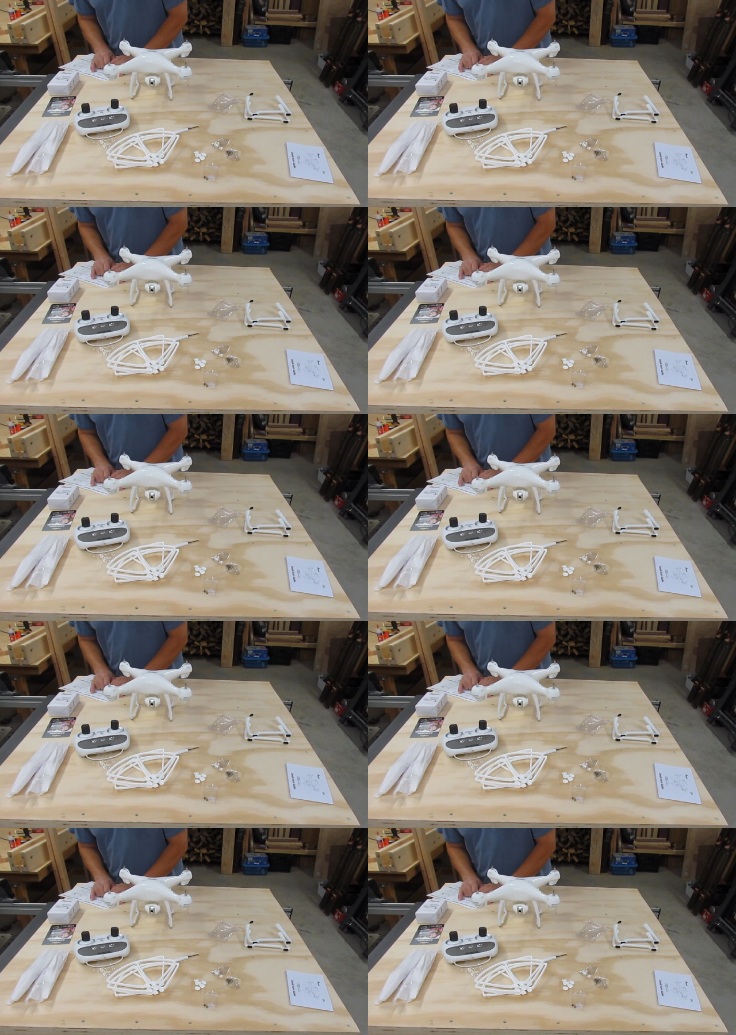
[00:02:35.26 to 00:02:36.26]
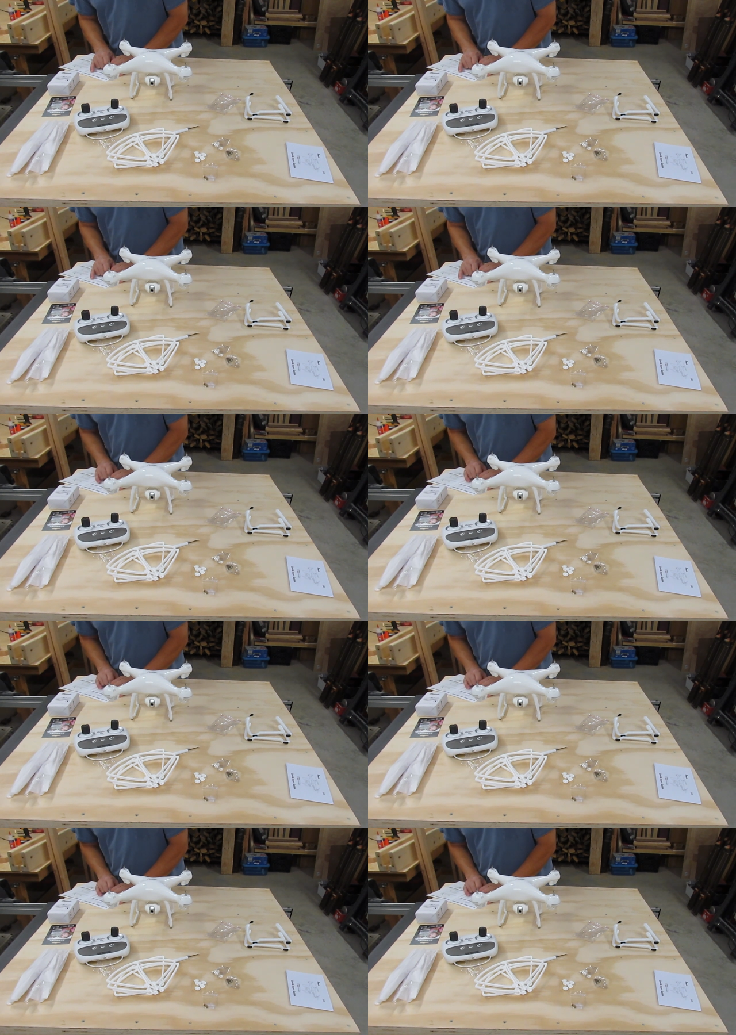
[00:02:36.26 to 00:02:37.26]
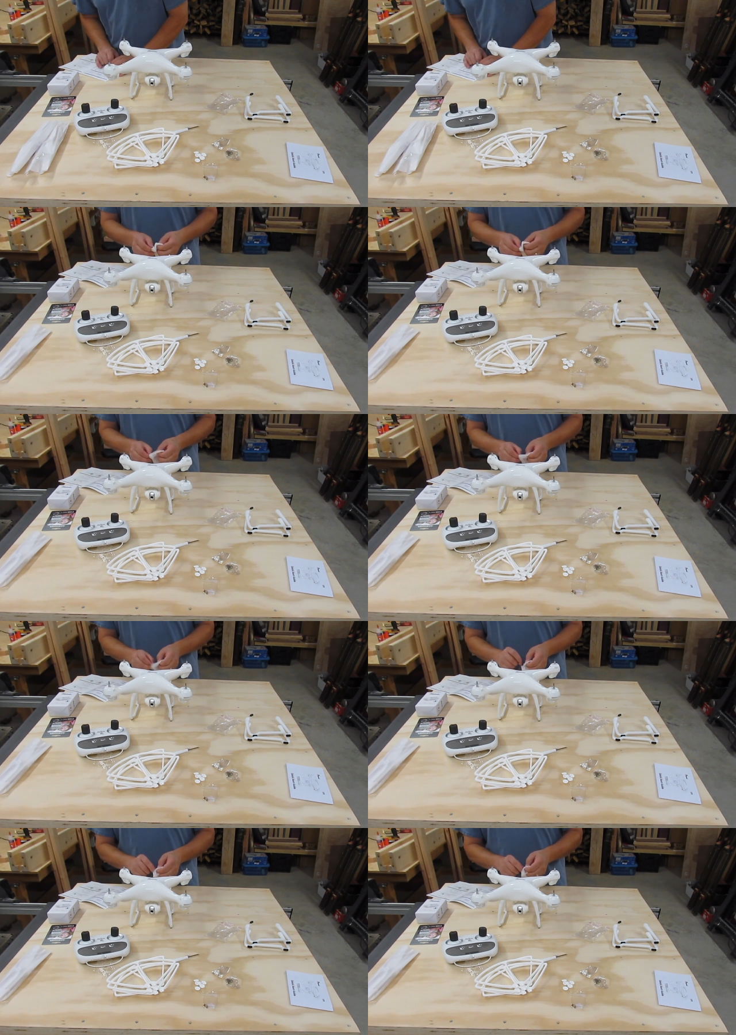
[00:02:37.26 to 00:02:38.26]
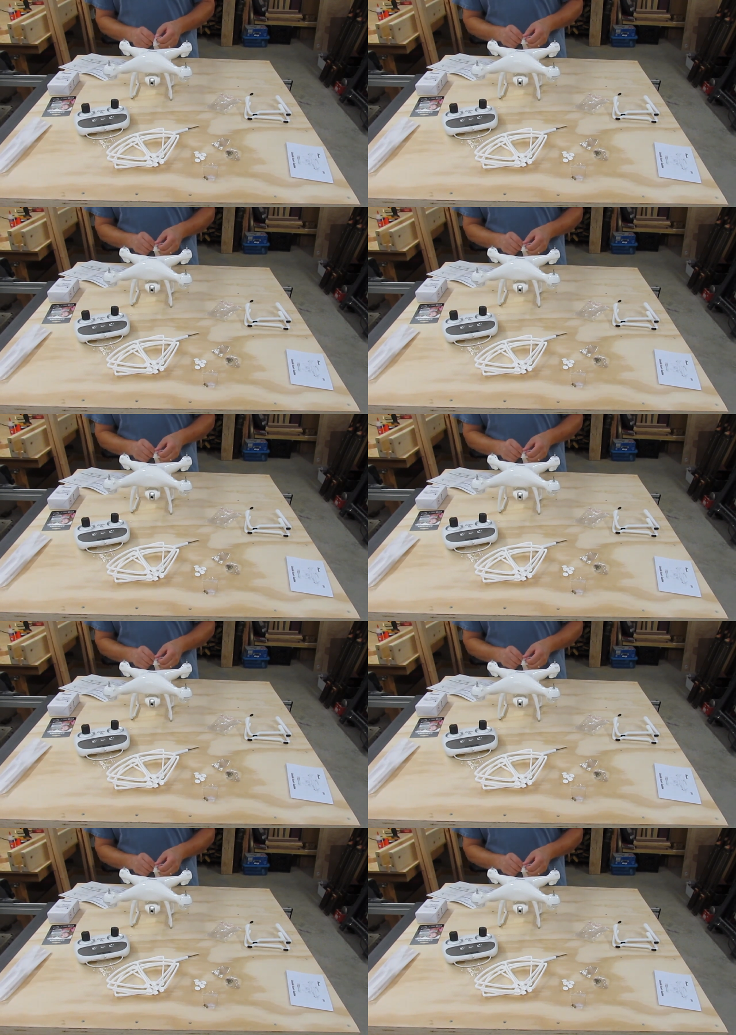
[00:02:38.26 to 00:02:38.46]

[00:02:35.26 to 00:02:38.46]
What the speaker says: Nobody's mouth can be seen.